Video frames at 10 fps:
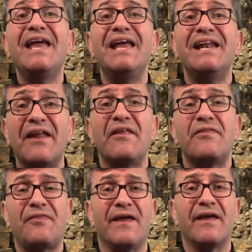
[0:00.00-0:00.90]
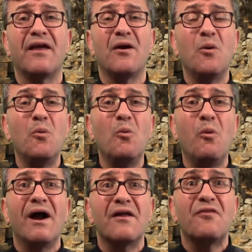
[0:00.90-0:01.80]
in anything
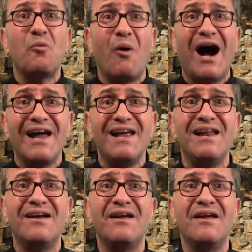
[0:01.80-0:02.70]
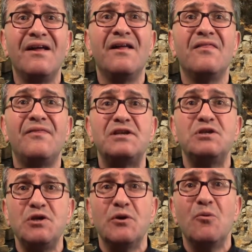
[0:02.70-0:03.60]
worthwhile
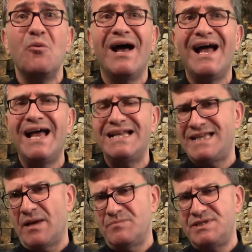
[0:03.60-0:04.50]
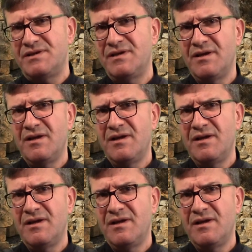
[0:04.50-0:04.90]
that you attempt.